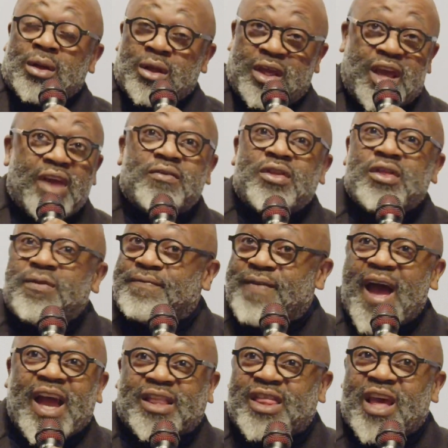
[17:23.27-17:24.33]
given the
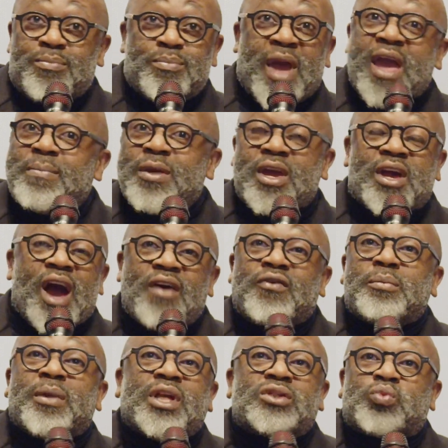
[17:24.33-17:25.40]
fact that maybe
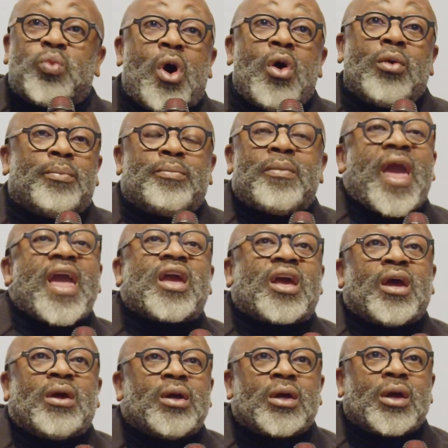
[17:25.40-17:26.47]
governments won't make
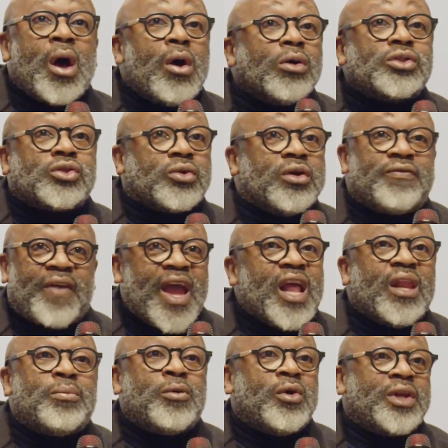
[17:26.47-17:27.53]
culture
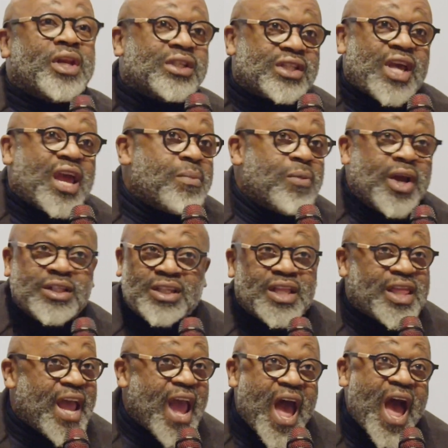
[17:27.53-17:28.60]
available in the same ways that
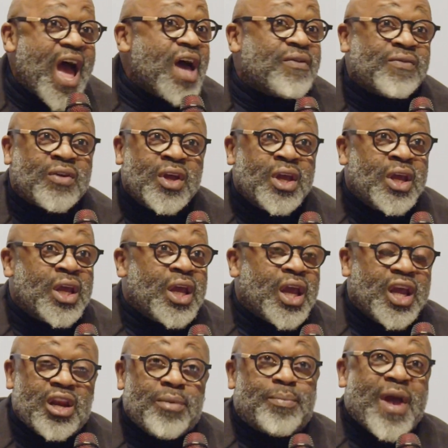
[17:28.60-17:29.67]
they have
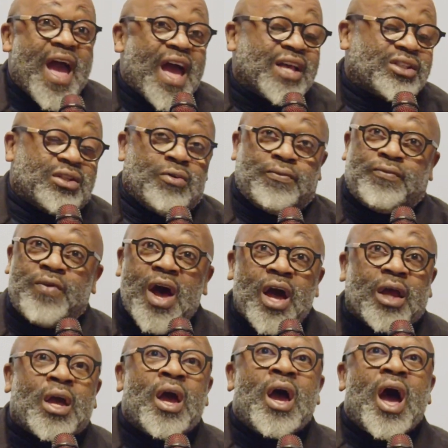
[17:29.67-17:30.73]
in the past. So
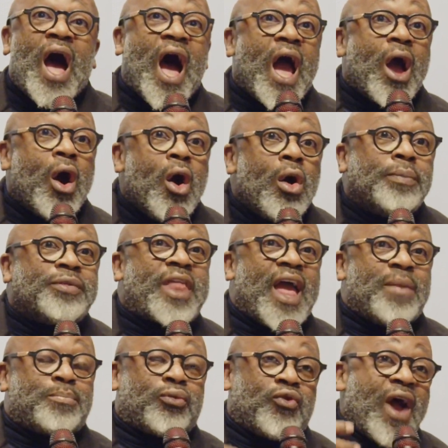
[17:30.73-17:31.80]
I hope
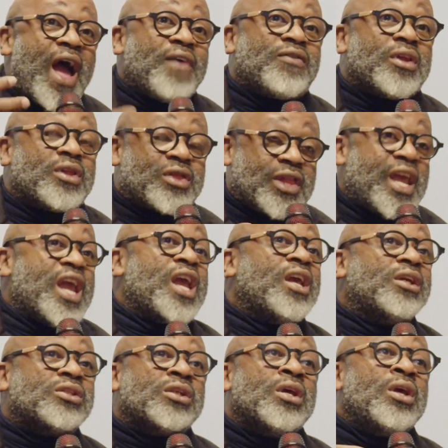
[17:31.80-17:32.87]
that private
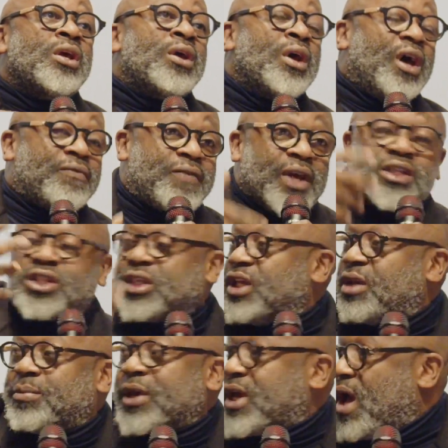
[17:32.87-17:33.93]
things
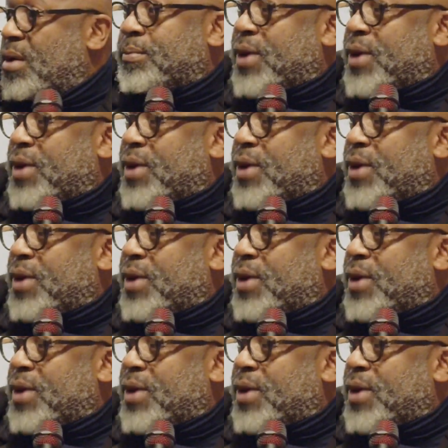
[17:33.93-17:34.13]
eventually become